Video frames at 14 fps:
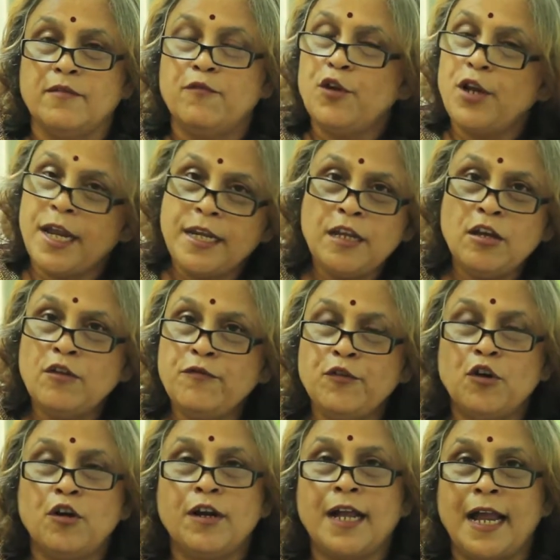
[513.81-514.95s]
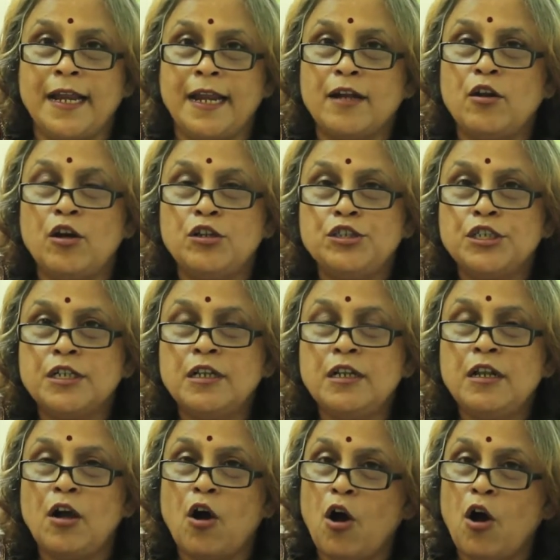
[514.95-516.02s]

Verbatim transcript: For any of your gynecological